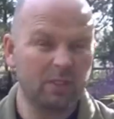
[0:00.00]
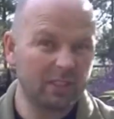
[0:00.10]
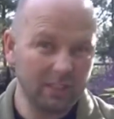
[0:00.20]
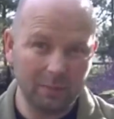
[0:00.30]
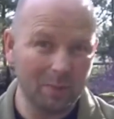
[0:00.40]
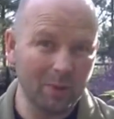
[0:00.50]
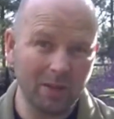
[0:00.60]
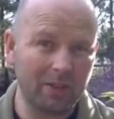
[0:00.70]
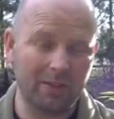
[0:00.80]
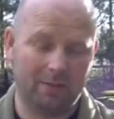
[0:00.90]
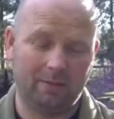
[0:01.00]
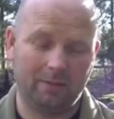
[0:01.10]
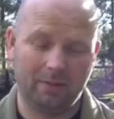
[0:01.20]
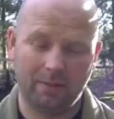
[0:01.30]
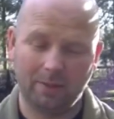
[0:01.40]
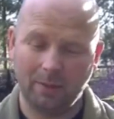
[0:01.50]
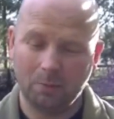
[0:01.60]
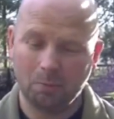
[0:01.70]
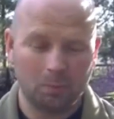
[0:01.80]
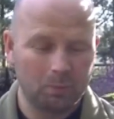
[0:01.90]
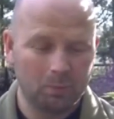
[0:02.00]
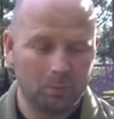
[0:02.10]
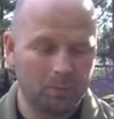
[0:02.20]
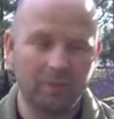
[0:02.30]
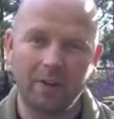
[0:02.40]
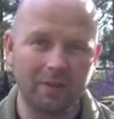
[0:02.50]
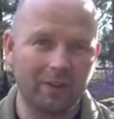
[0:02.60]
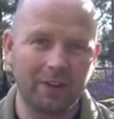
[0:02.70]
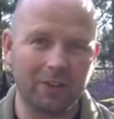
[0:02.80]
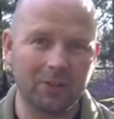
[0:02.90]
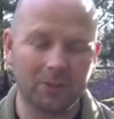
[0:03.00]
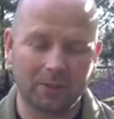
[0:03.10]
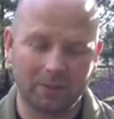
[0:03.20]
still be worth it. Very, very good.